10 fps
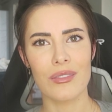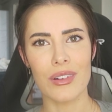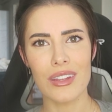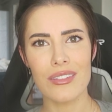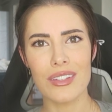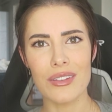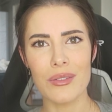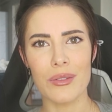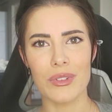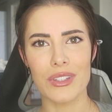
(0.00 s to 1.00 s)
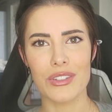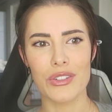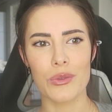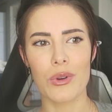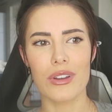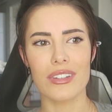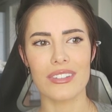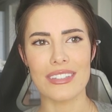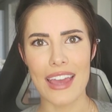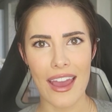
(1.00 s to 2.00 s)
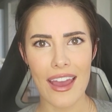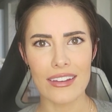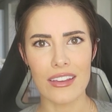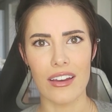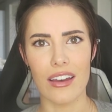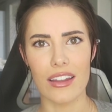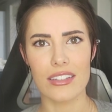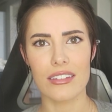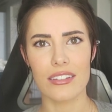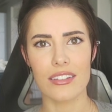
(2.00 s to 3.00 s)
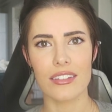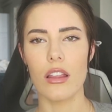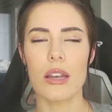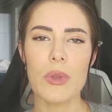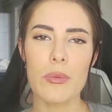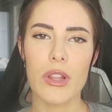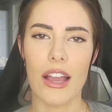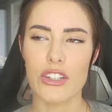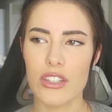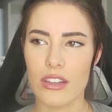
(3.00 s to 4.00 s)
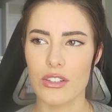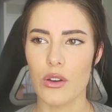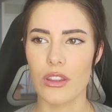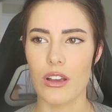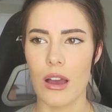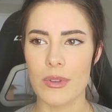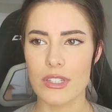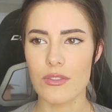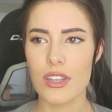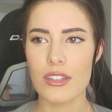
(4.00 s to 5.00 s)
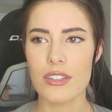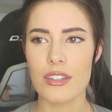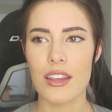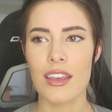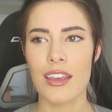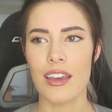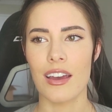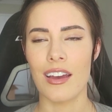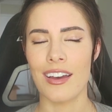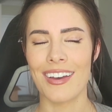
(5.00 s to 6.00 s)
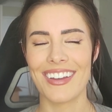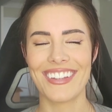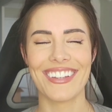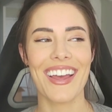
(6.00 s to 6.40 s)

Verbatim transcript: What are you doing with the short dad cut? A lot of people, actually, I saw in the comments of this, uh,